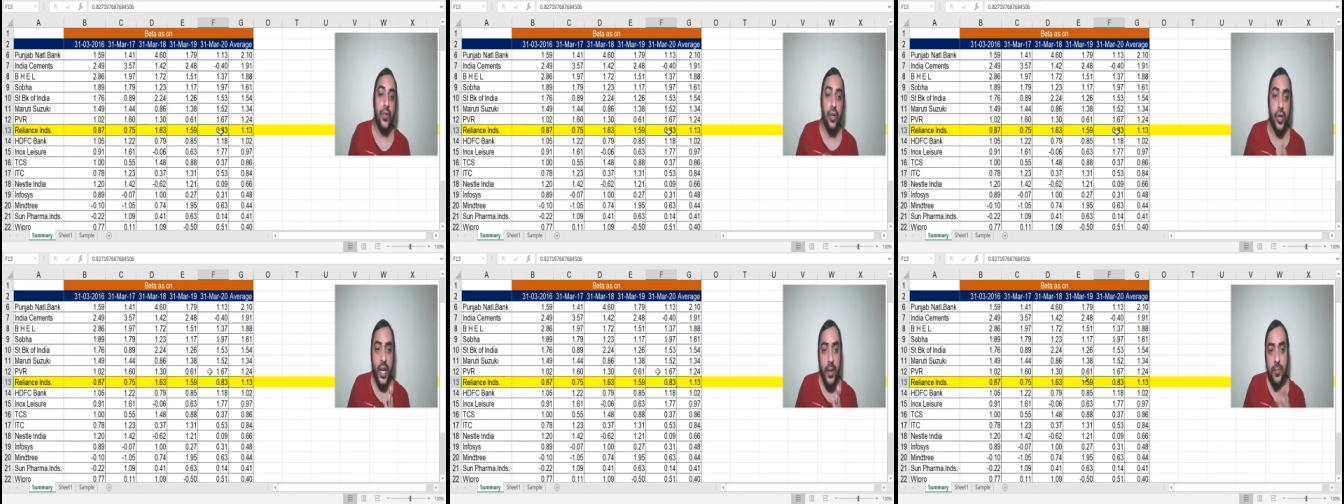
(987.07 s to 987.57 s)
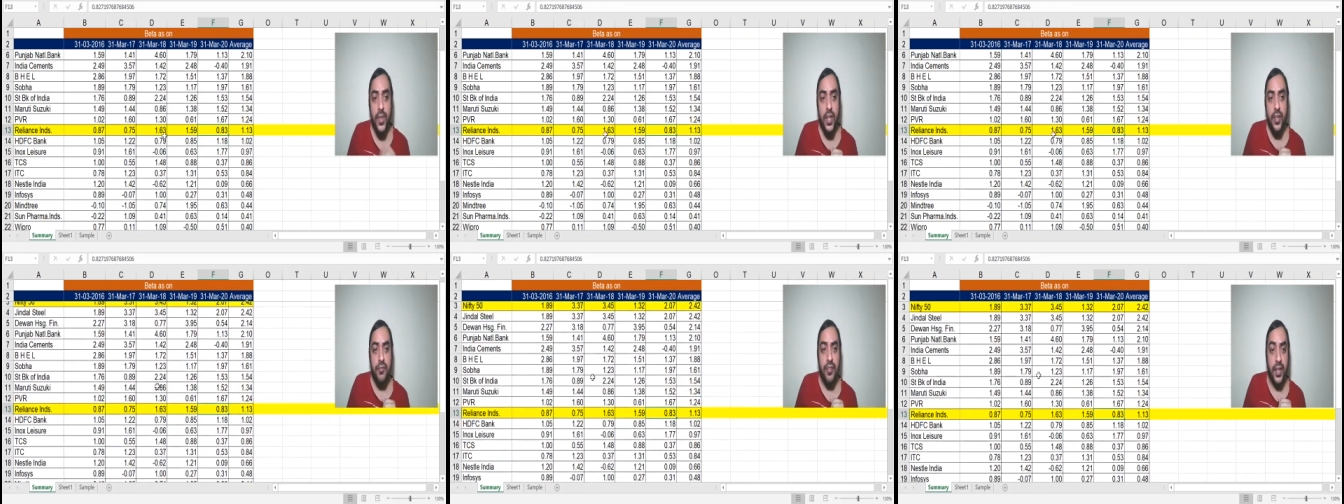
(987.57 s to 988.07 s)
Okay,
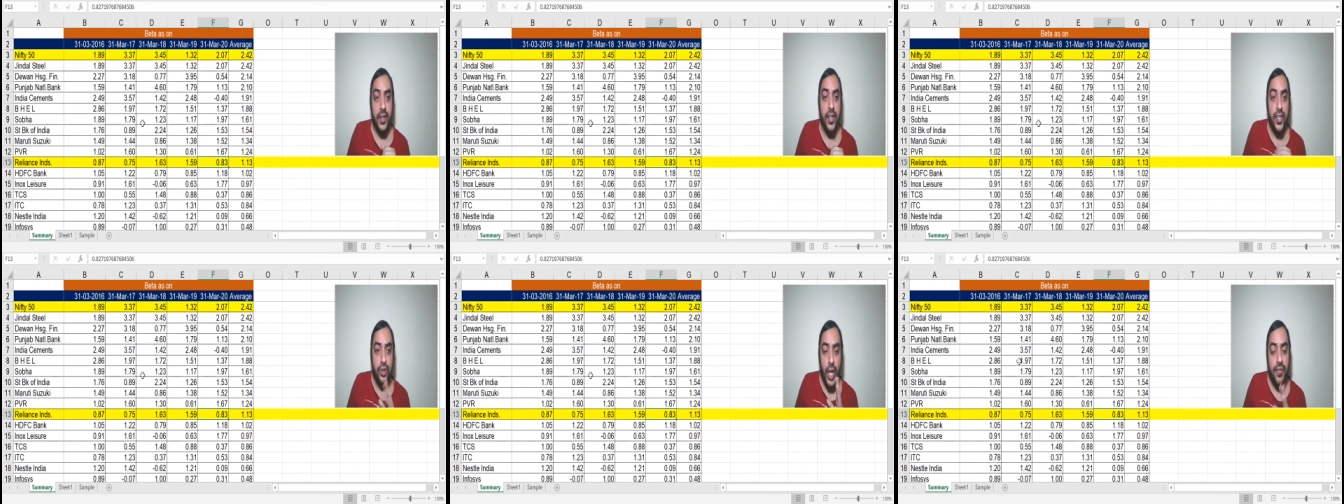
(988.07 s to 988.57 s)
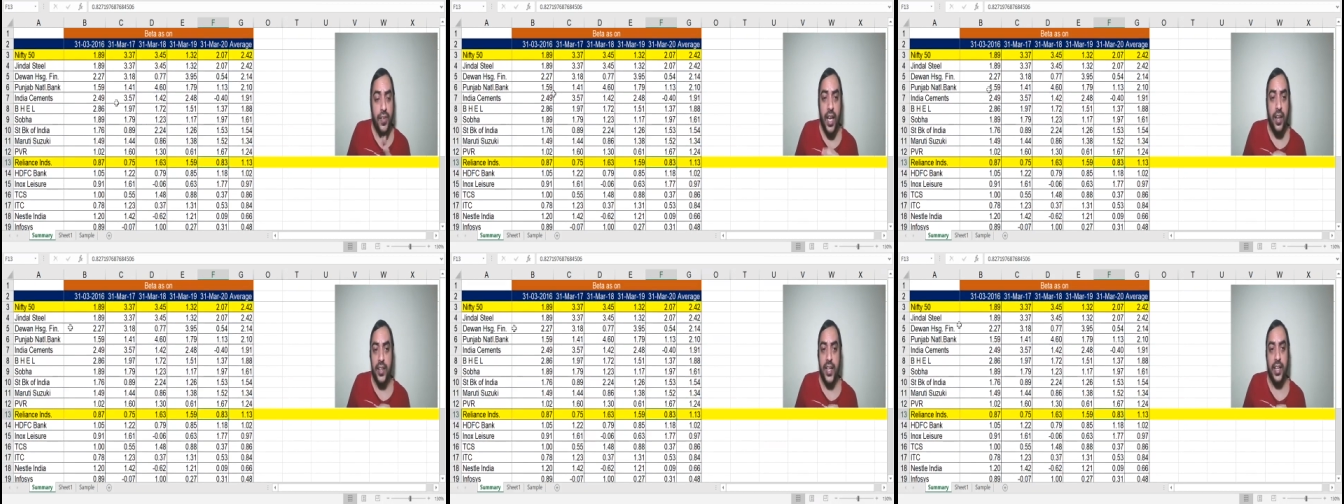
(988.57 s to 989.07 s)
fine. So I've
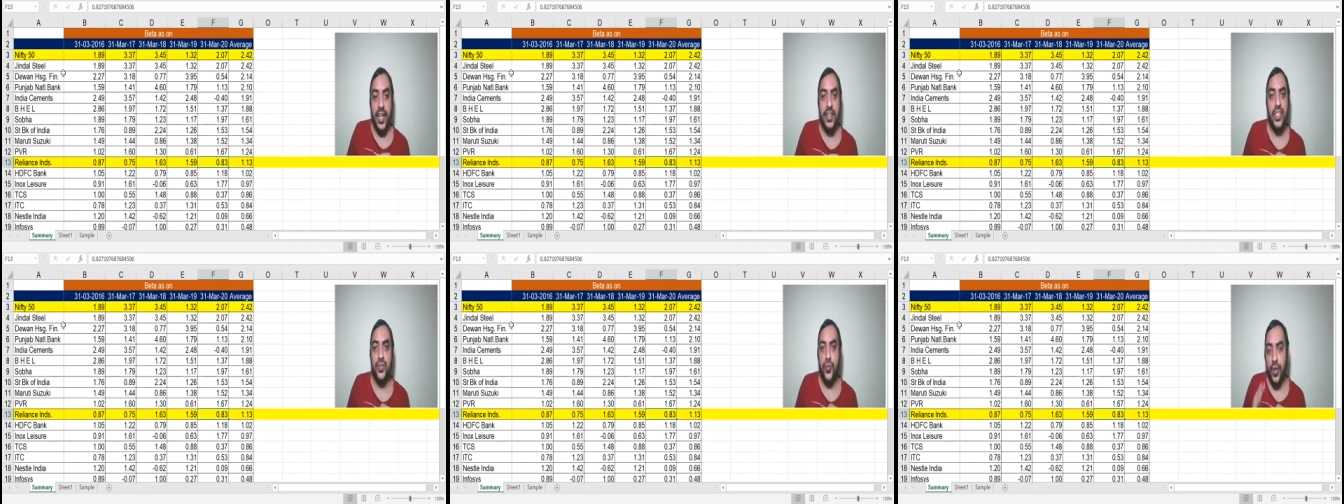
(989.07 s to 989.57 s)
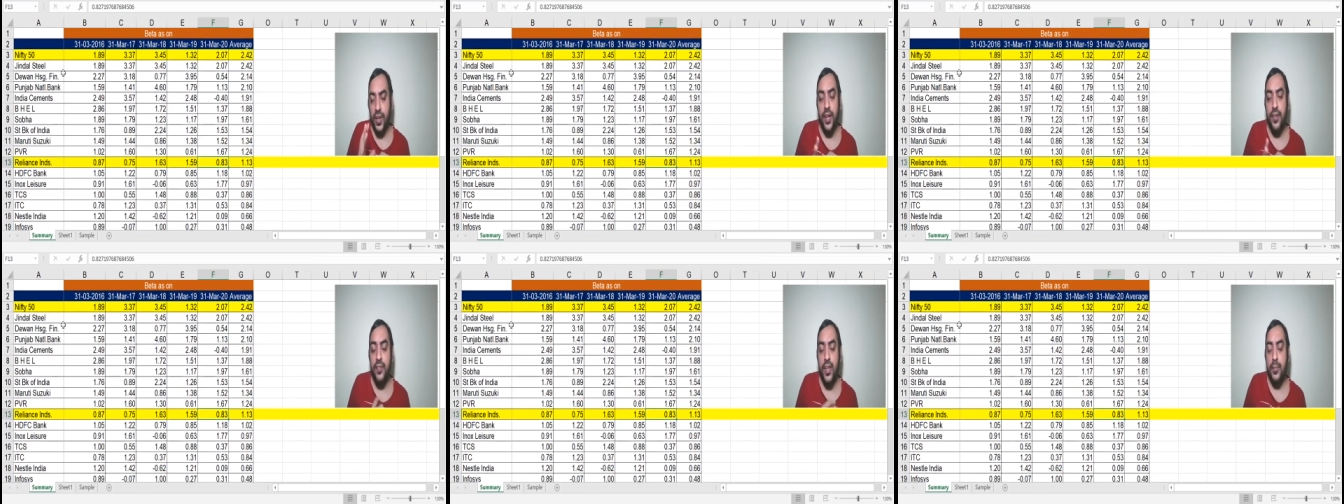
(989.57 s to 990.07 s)
calculated like this for
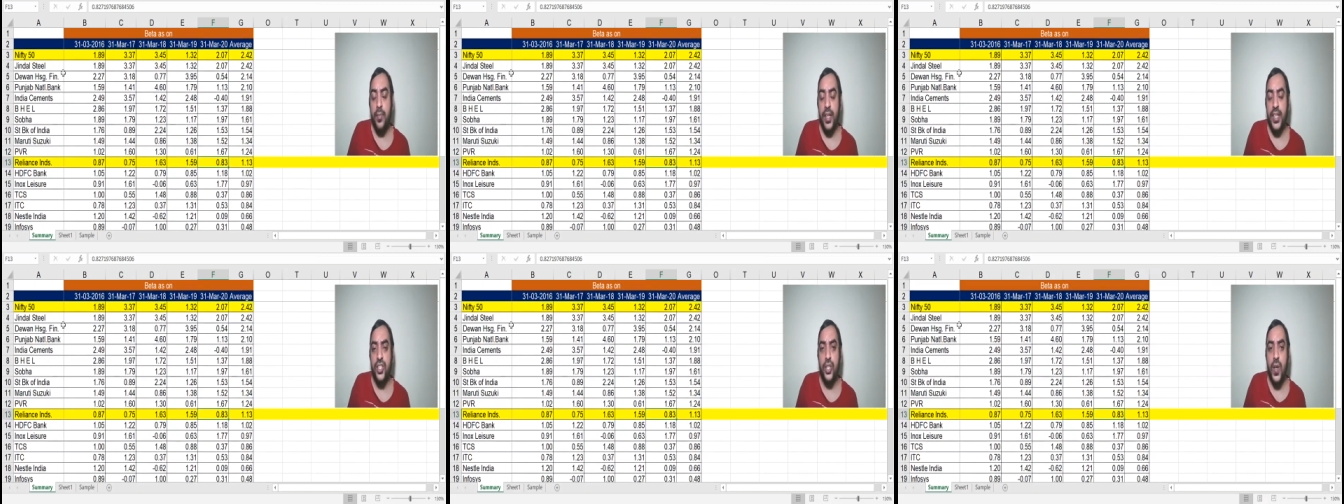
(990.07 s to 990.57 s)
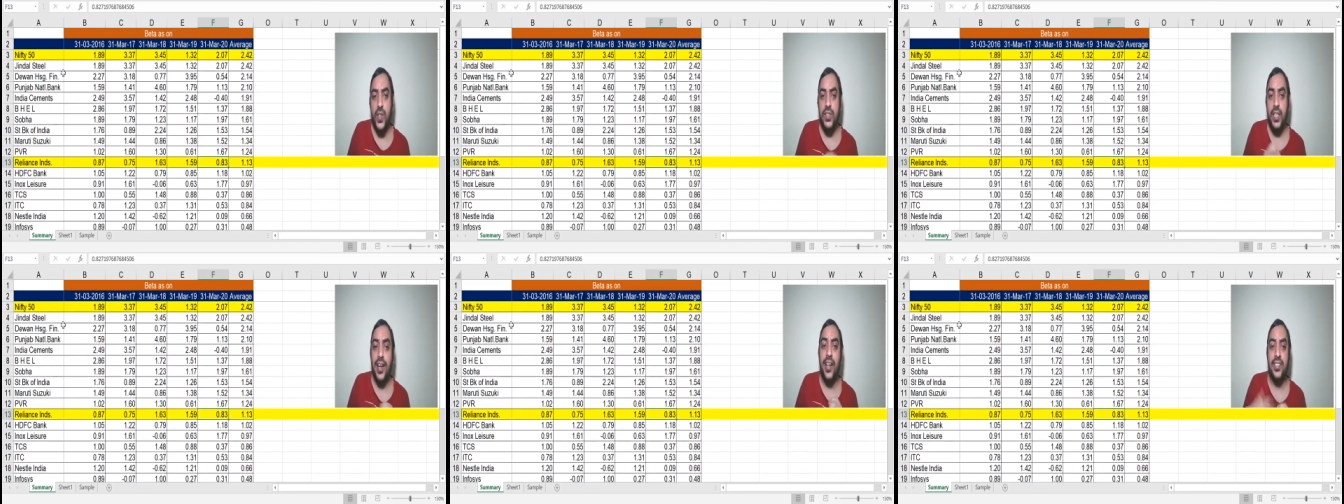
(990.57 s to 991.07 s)
many stocks.
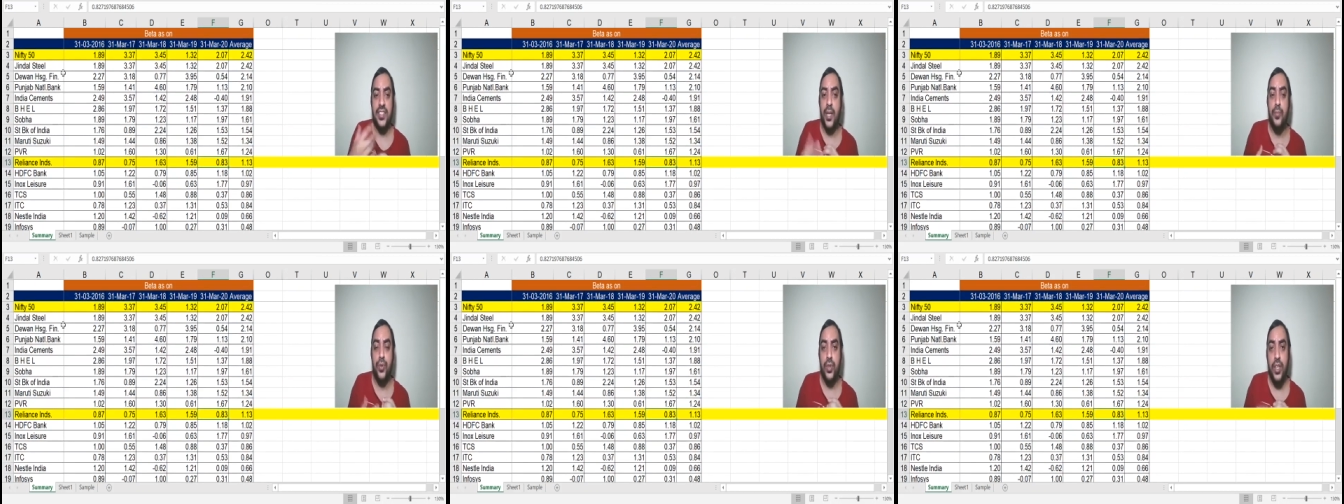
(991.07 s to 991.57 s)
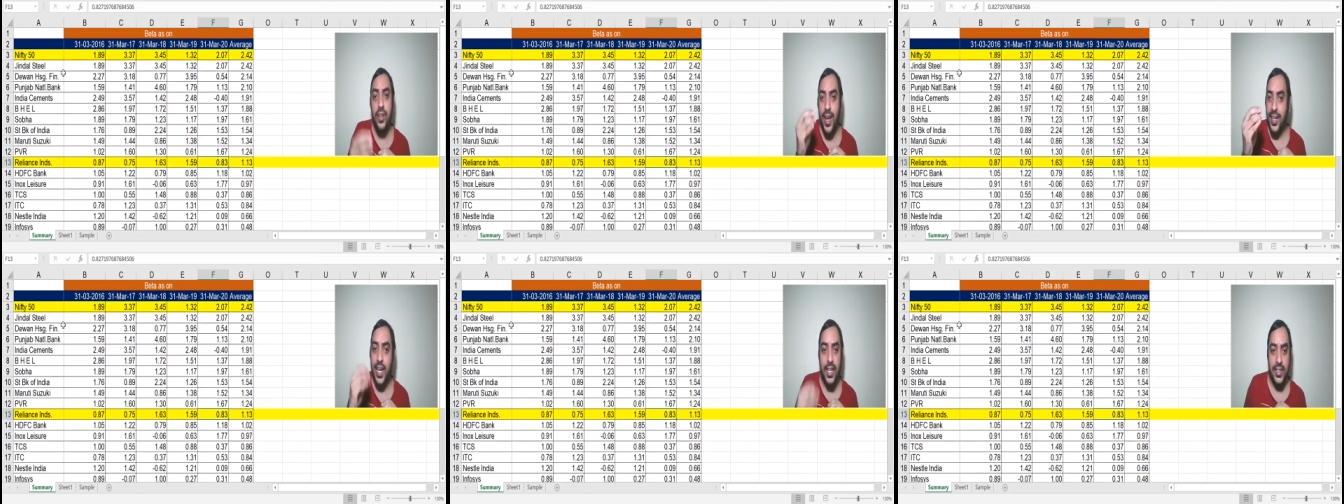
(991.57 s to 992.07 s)
Let us come to the
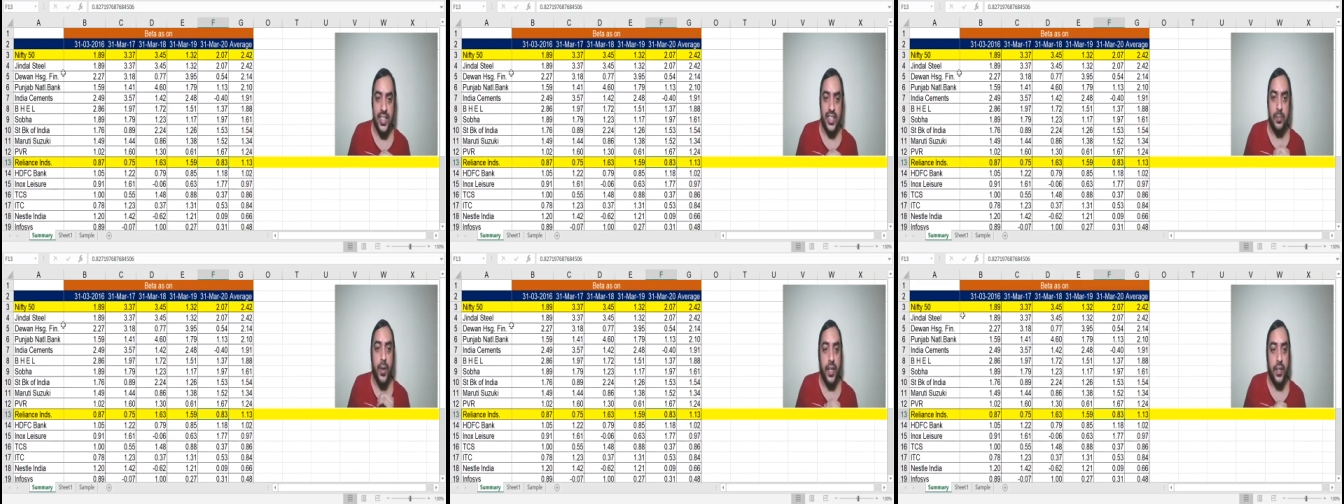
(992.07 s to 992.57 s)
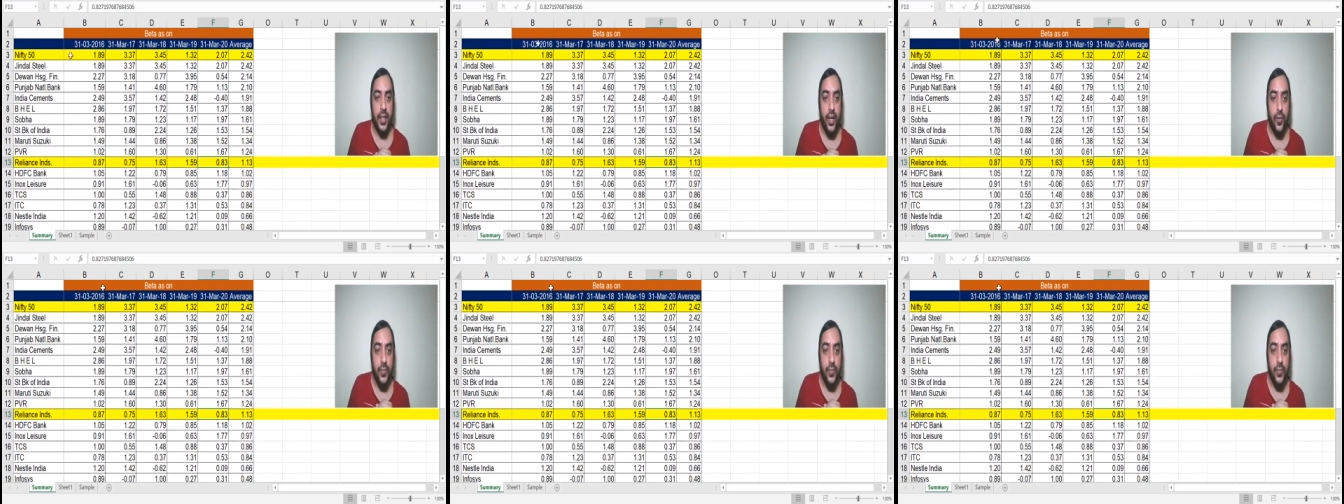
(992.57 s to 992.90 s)
analysis part now.